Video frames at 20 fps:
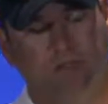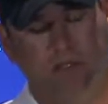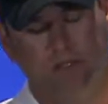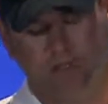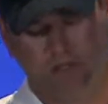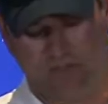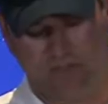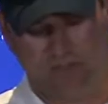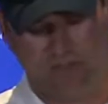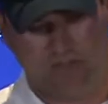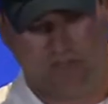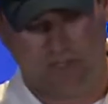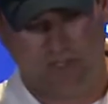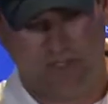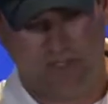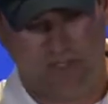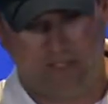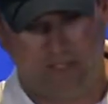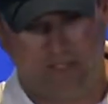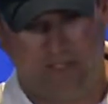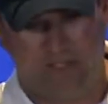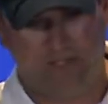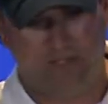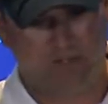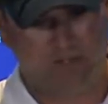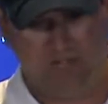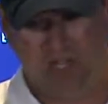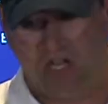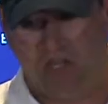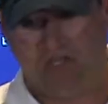Yes, sir. And
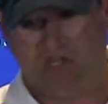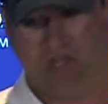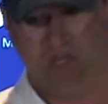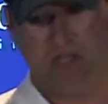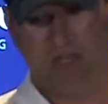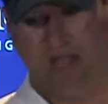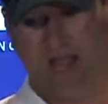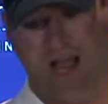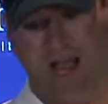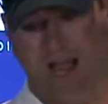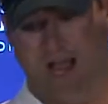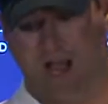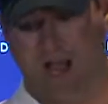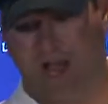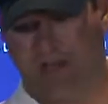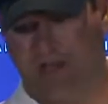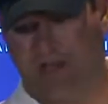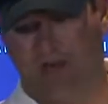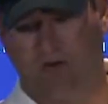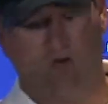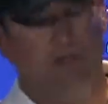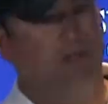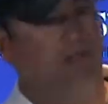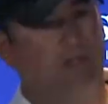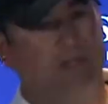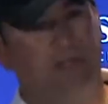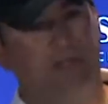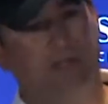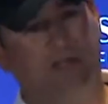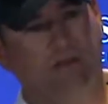to be honest with you, I can
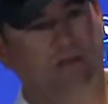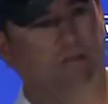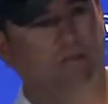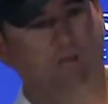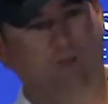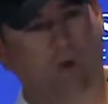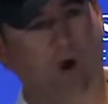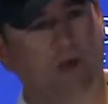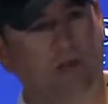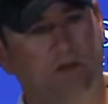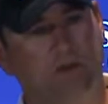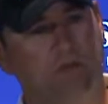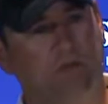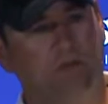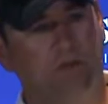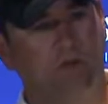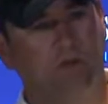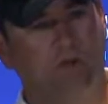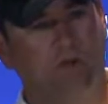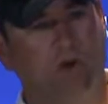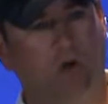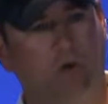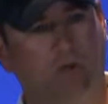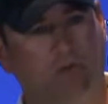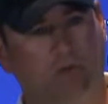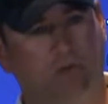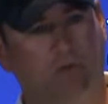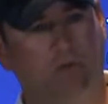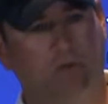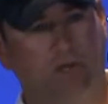only think of one where the ball
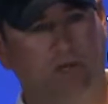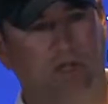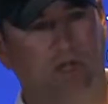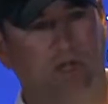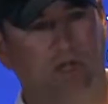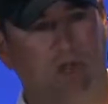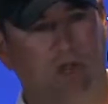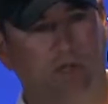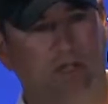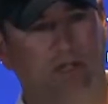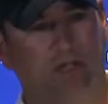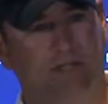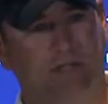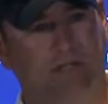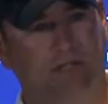really went over our head.